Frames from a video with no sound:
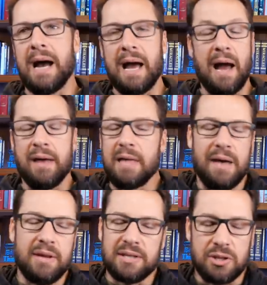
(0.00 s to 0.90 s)
I,
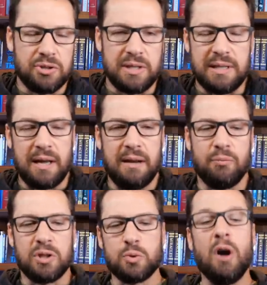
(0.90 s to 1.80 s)
I, think it's interesting that if
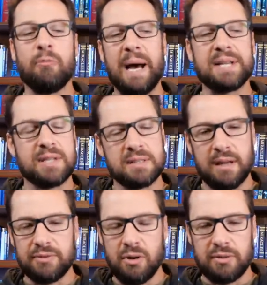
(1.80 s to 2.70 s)
with 12 baskets
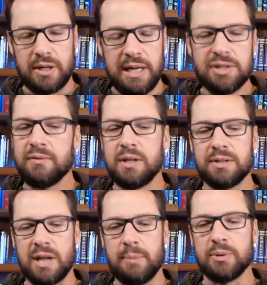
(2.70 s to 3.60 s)
left over, each of the
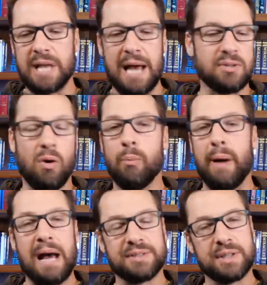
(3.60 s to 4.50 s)
disciples has a whole
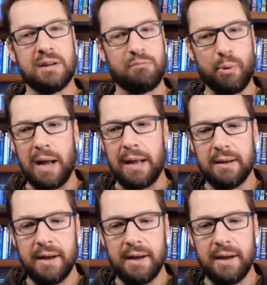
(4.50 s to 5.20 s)
basket of bread.